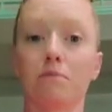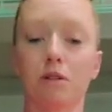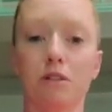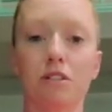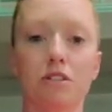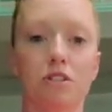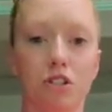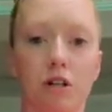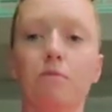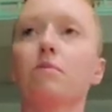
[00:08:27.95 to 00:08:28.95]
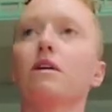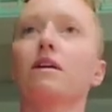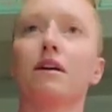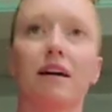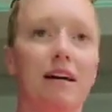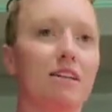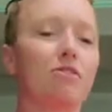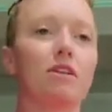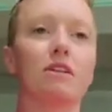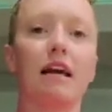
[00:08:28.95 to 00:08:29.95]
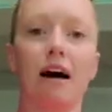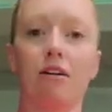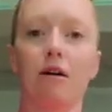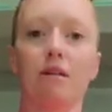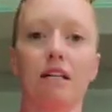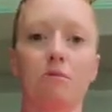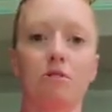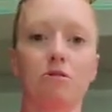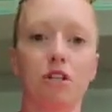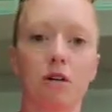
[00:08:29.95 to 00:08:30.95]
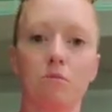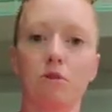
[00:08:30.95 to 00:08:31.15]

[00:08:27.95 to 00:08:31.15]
You can just jump, and you can count how many times you jump.